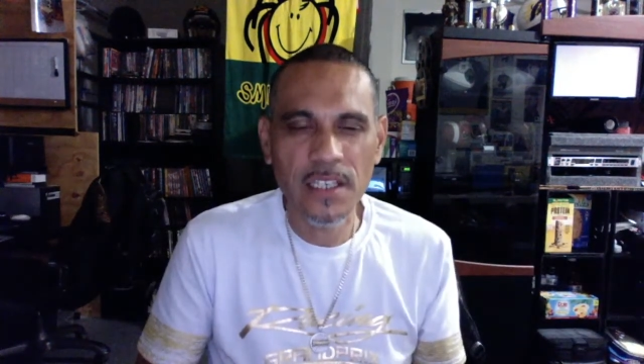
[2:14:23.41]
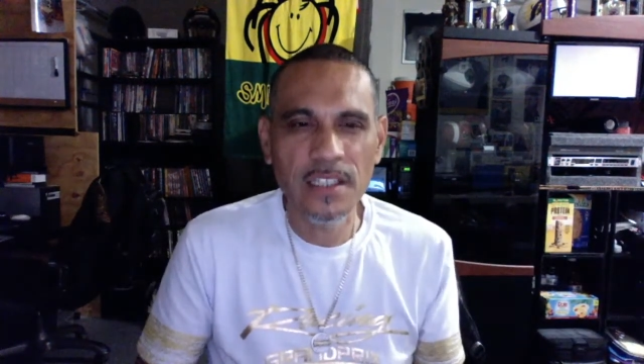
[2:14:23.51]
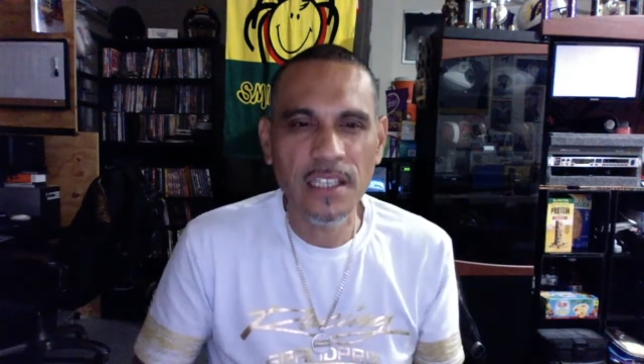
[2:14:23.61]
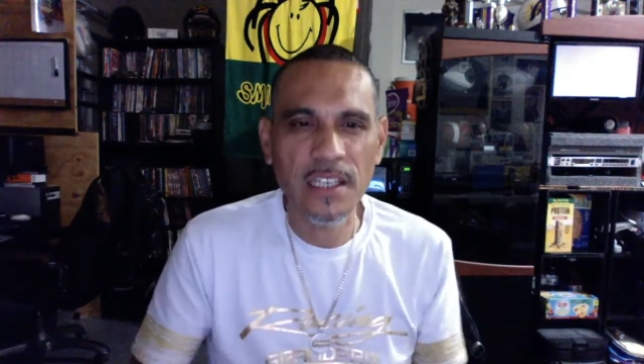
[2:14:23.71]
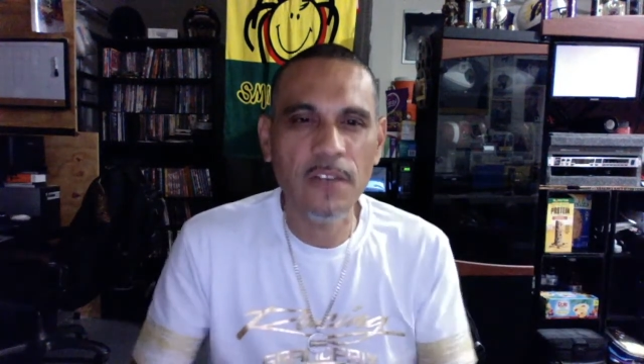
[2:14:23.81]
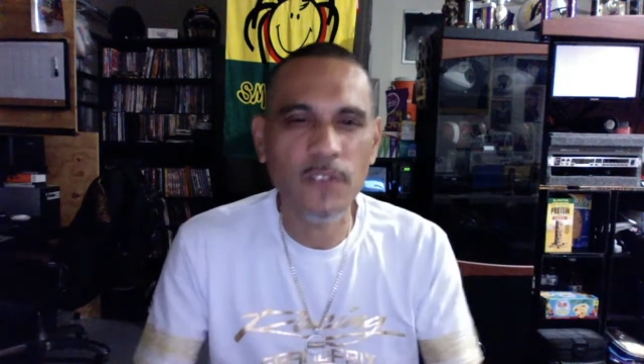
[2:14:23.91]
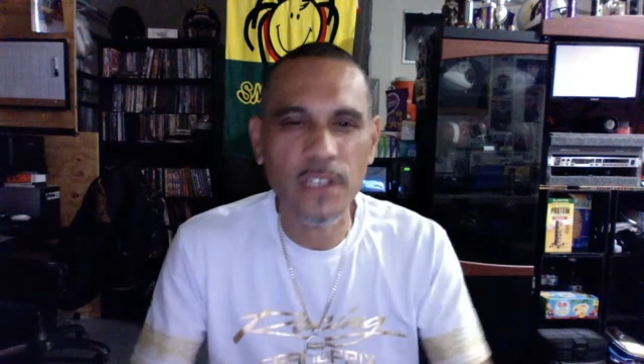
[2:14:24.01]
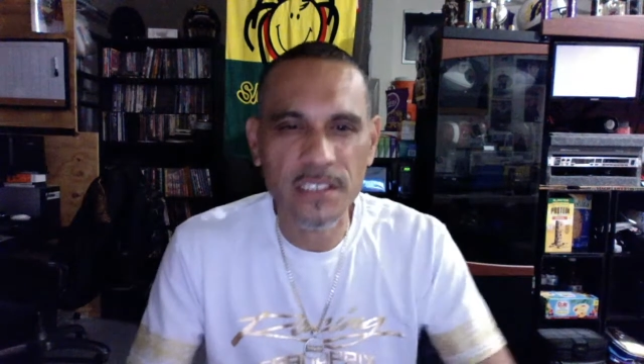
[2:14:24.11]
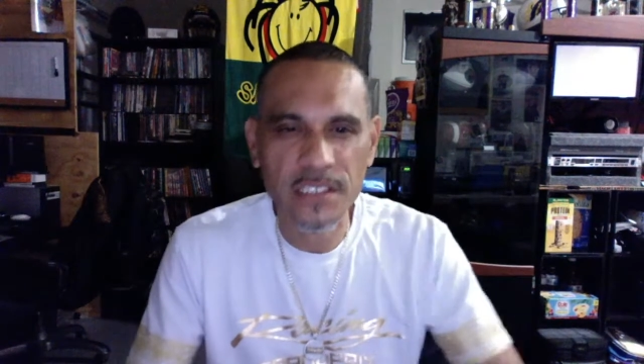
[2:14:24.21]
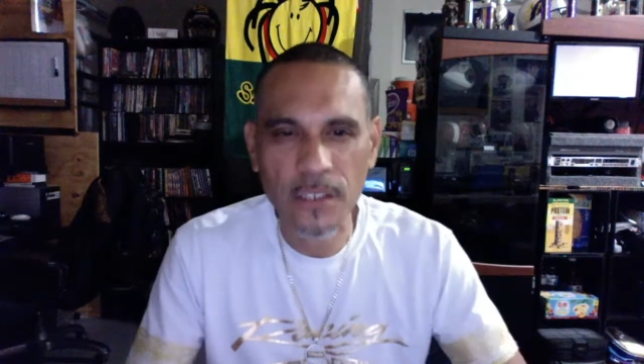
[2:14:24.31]
They're here for
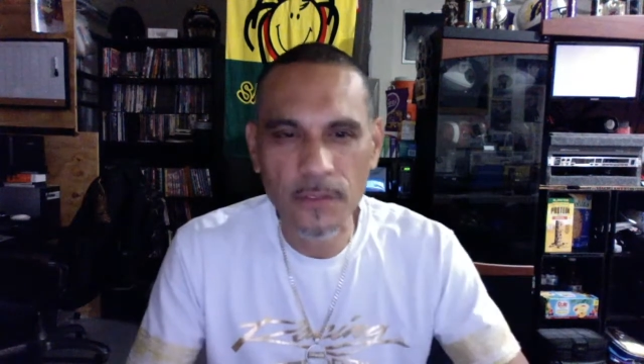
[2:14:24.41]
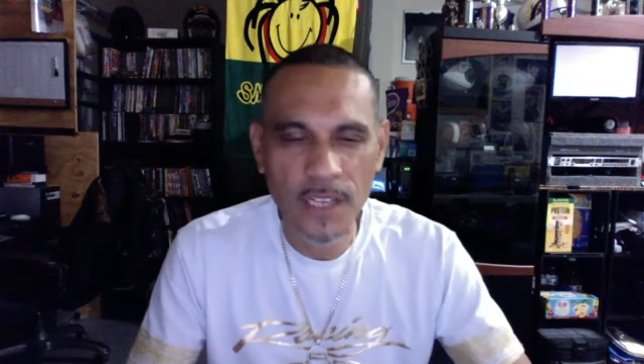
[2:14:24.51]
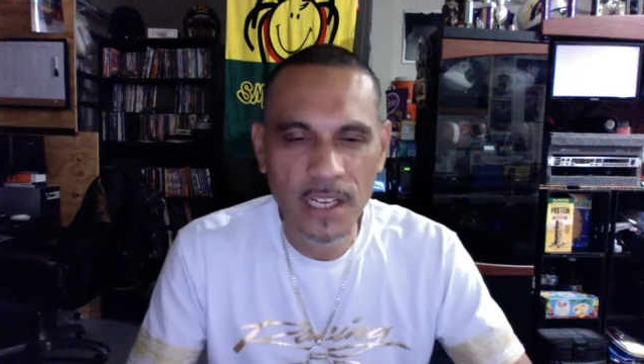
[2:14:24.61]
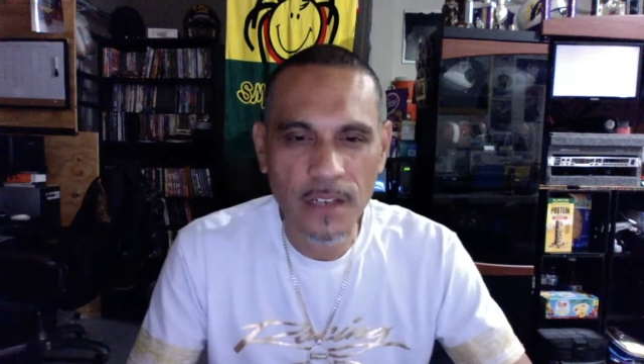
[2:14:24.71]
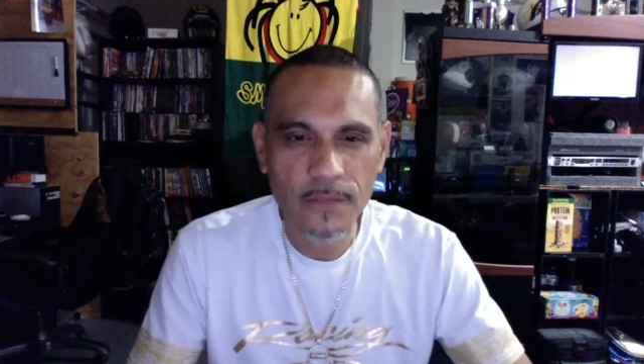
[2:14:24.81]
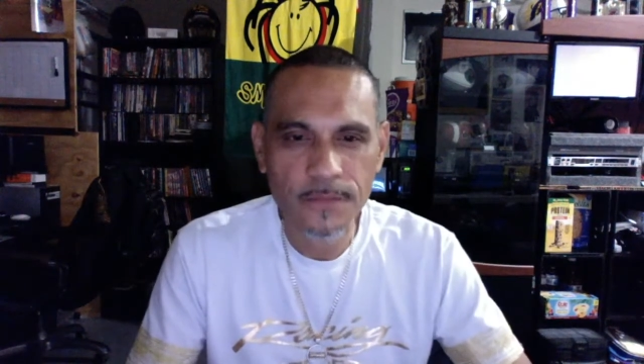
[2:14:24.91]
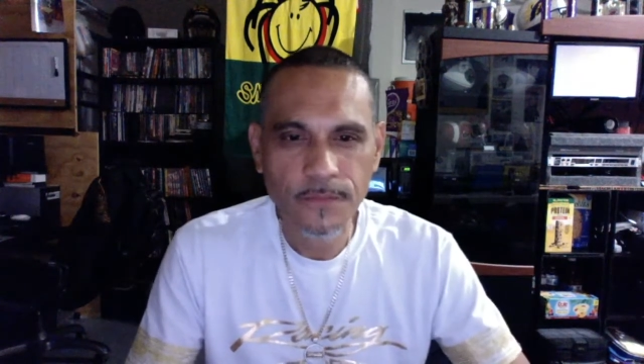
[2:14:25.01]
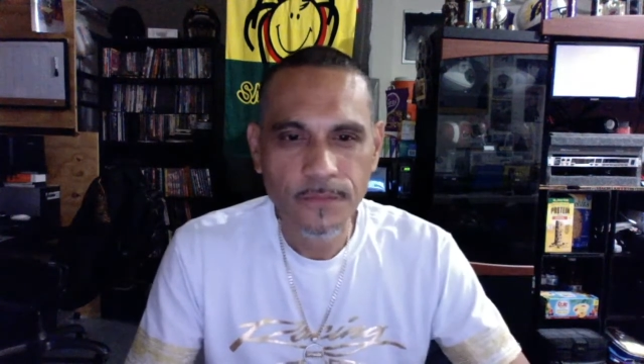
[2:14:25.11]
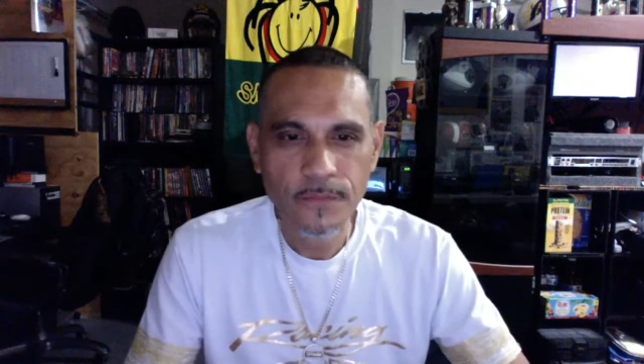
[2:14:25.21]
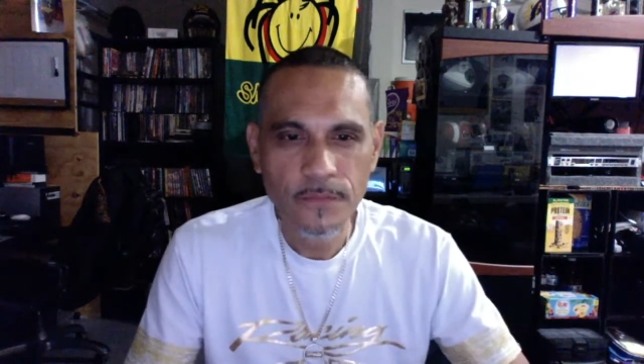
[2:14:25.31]
themselves now.
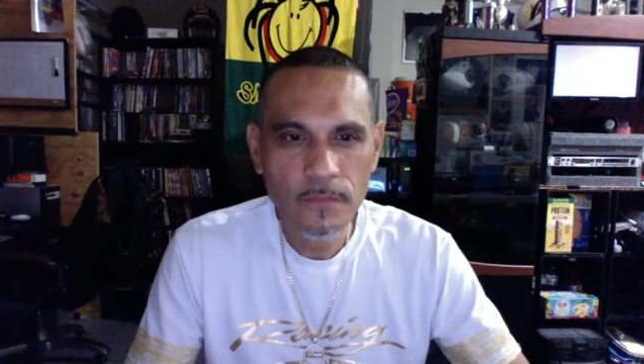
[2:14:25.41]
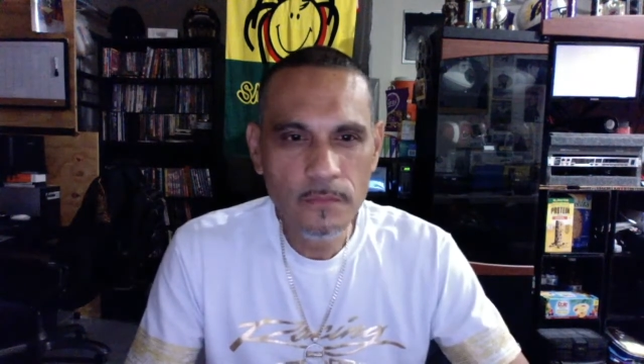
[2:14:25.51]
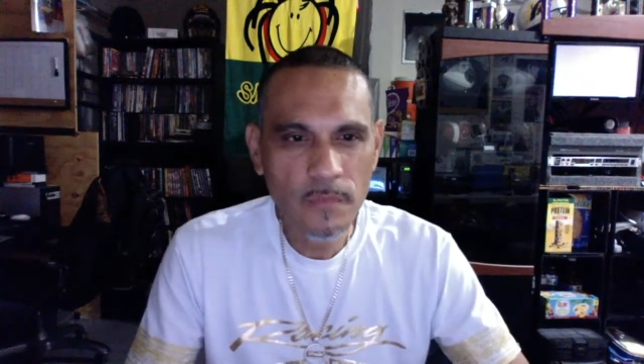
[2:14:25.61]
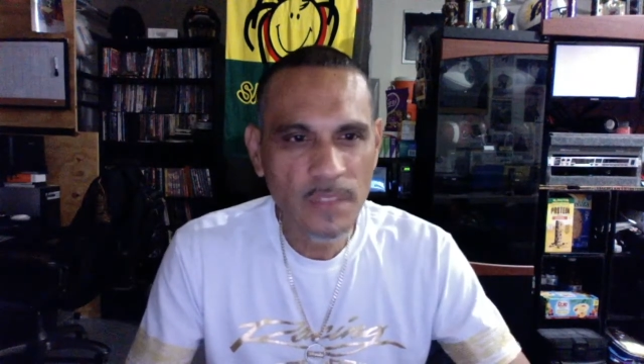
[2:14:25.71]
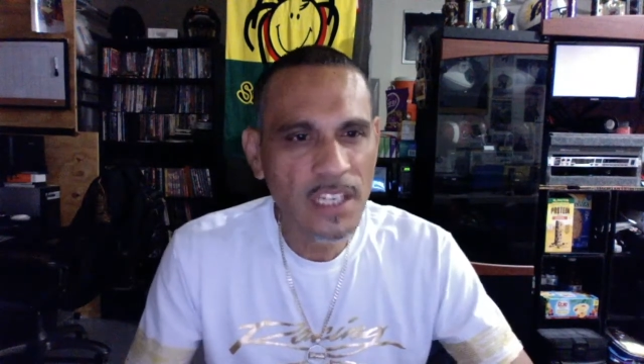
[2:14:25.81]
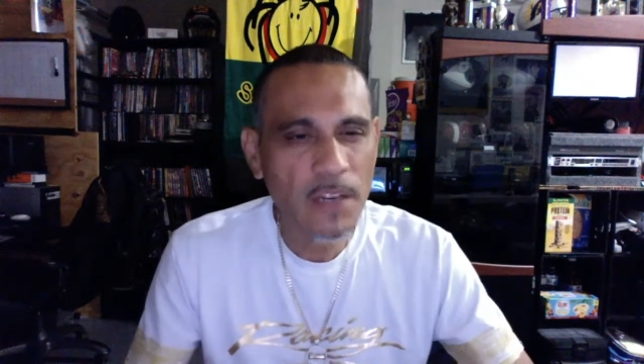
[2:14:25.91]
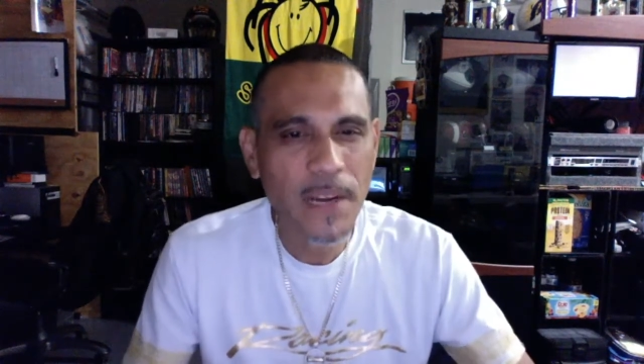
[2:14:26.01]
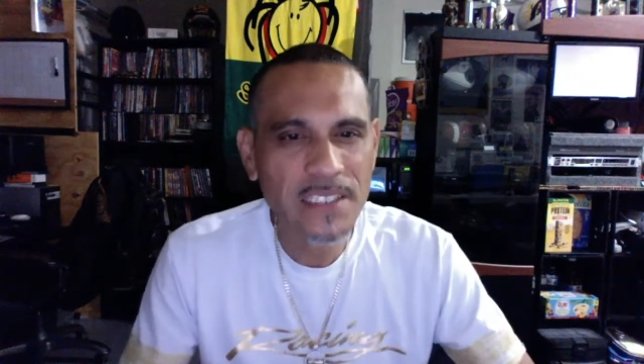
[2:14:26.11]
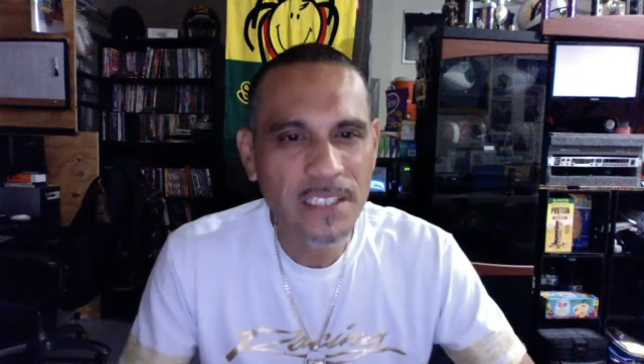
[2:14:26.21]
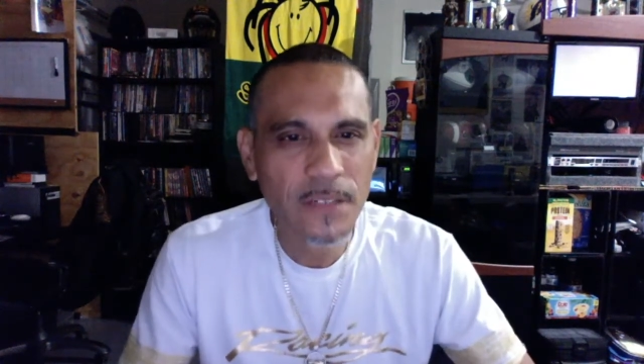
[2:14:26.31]
Think
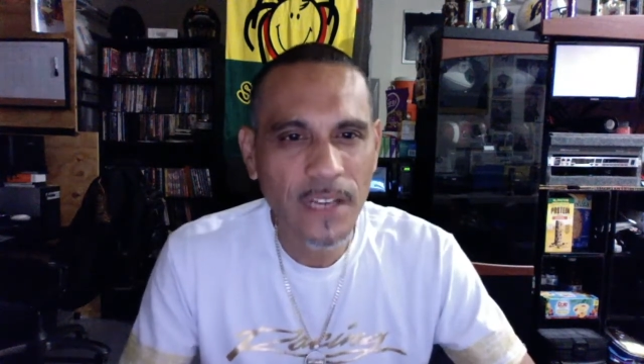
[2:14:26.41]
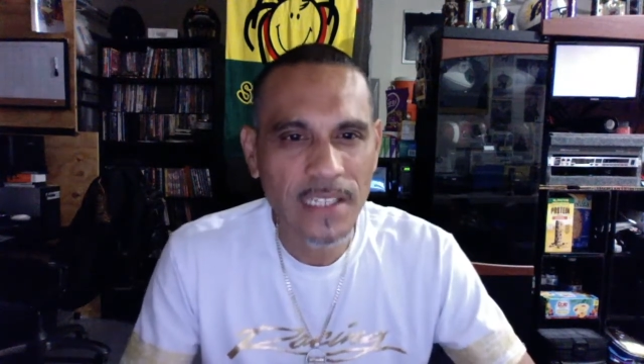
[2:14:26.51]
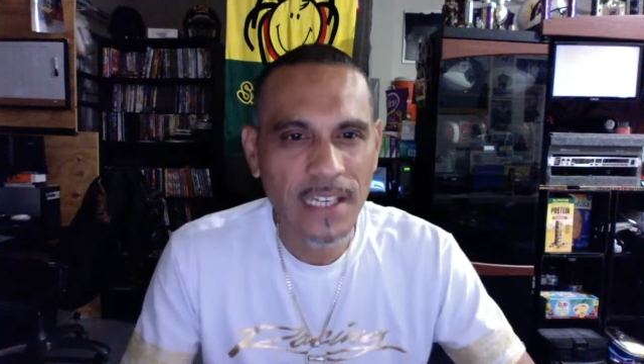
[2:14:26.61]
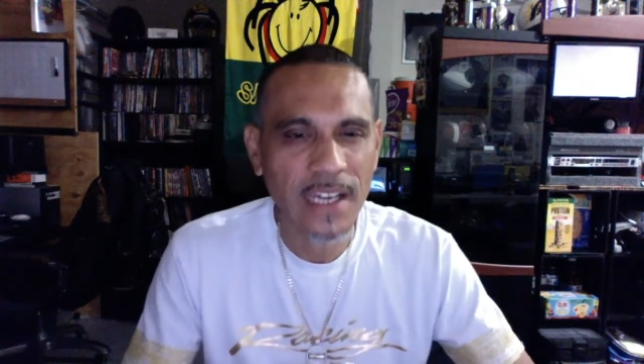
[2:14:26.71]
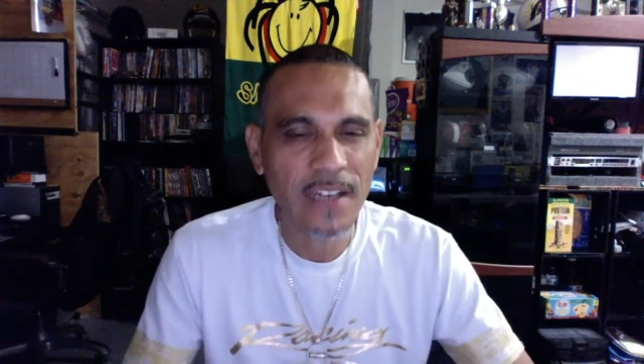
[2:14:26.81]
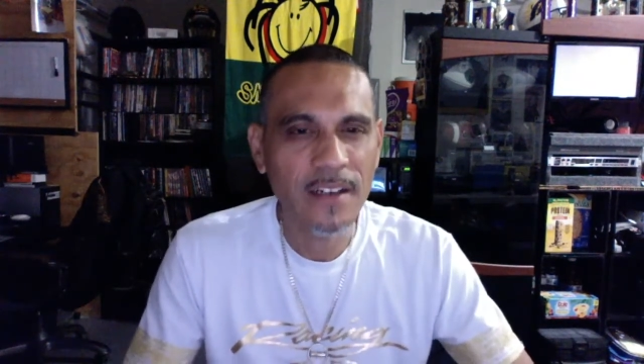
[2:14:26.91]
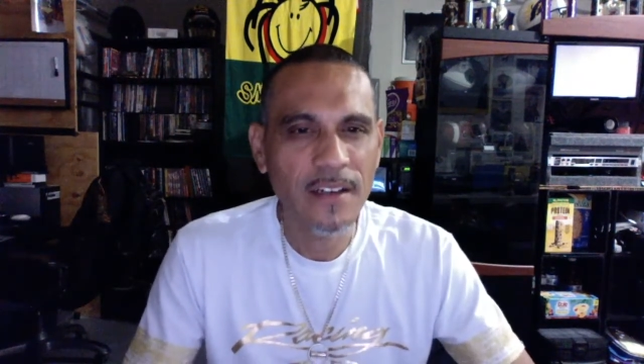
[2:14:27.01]
about stuff like that.